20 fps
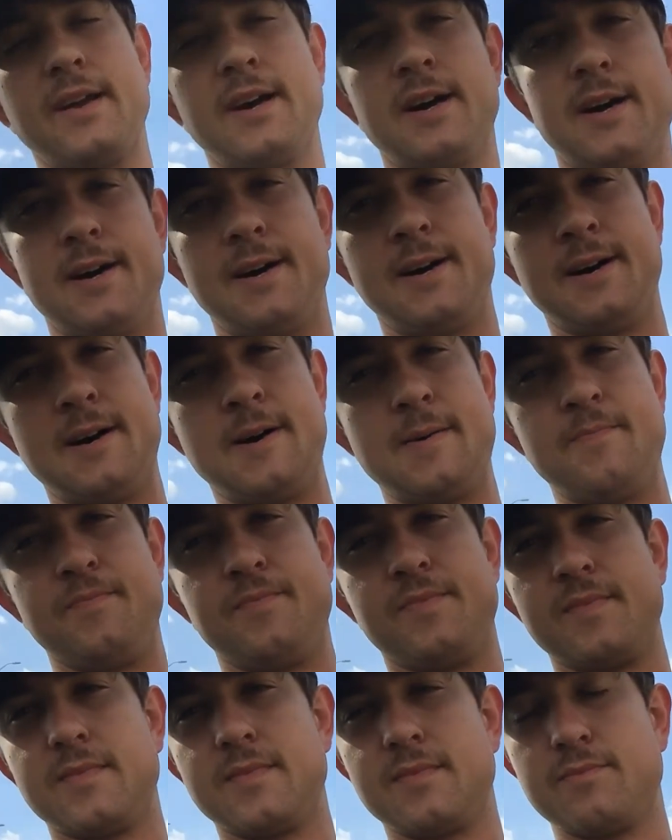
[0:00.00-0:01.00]
um,
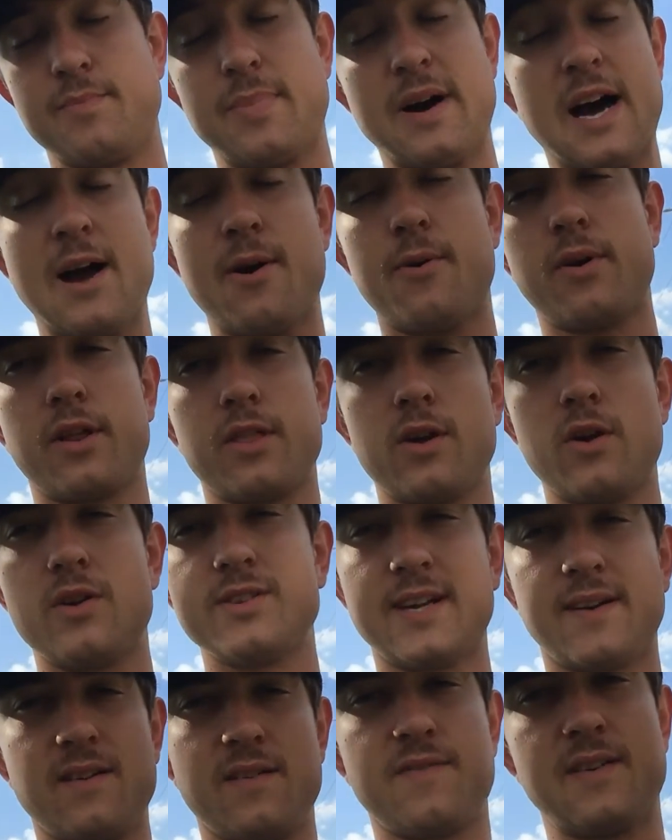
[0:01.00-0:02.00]
buy one of
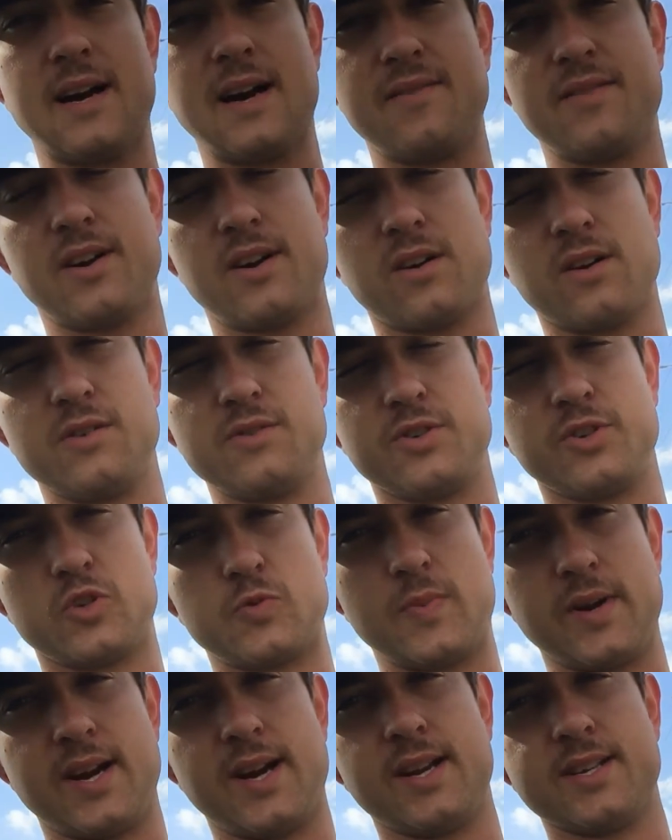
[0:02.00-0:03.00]
those. Every five dollars you
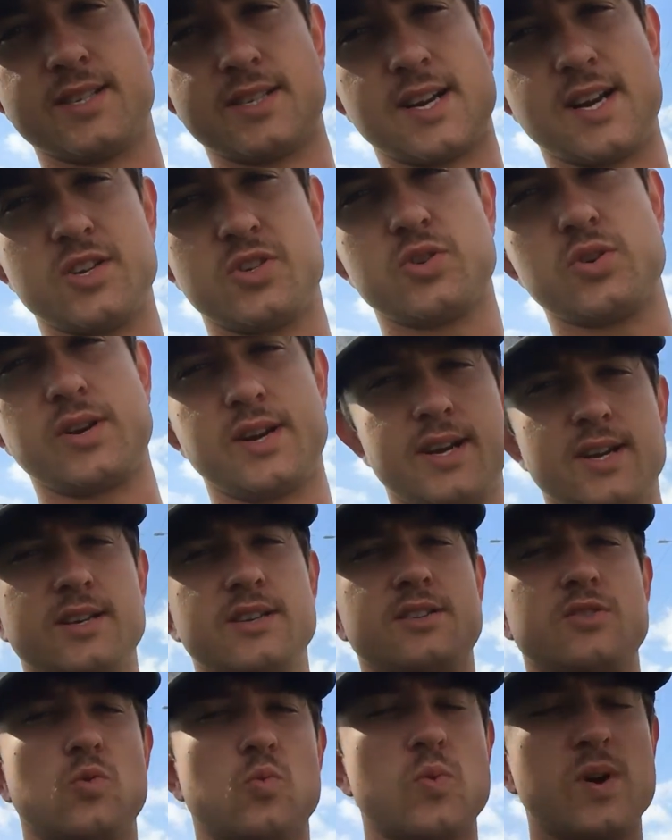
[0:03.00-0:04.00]
spend is an entry in
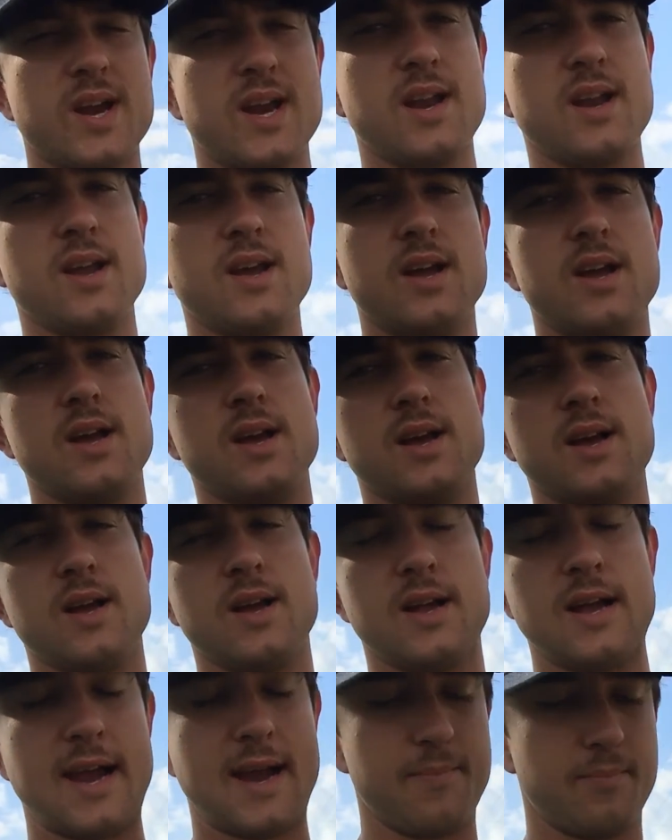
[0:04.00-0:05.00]
to win
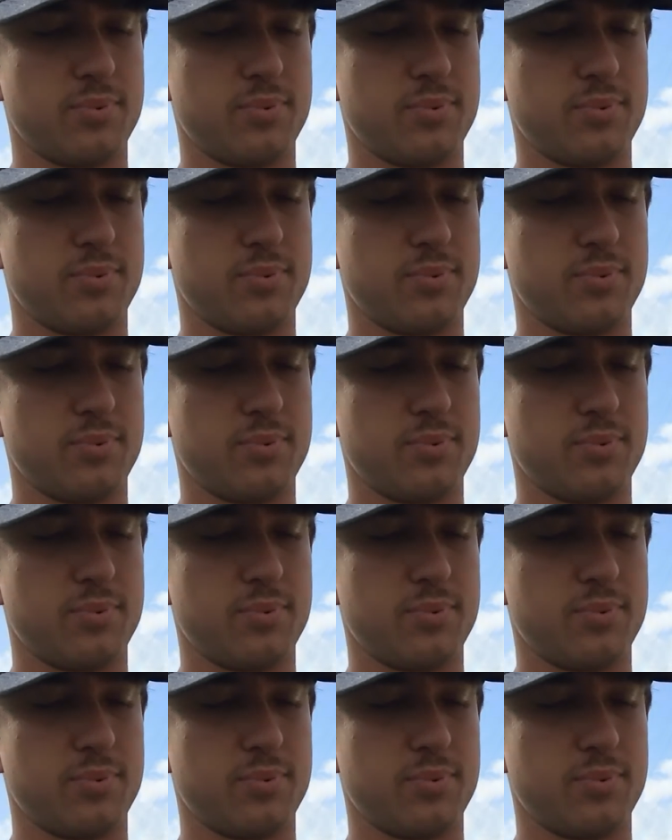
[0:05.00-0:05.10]
a